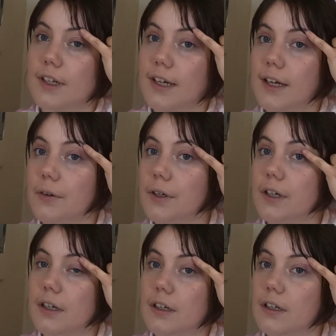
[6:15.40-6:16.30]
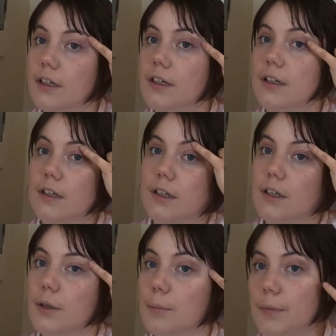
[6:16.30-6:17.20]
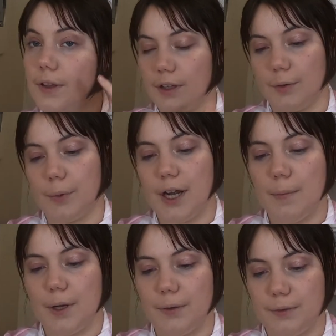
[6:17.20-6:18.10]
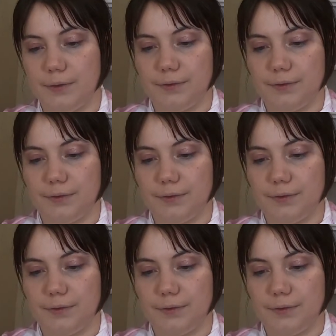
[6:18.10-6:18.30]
outer, on the brow bone.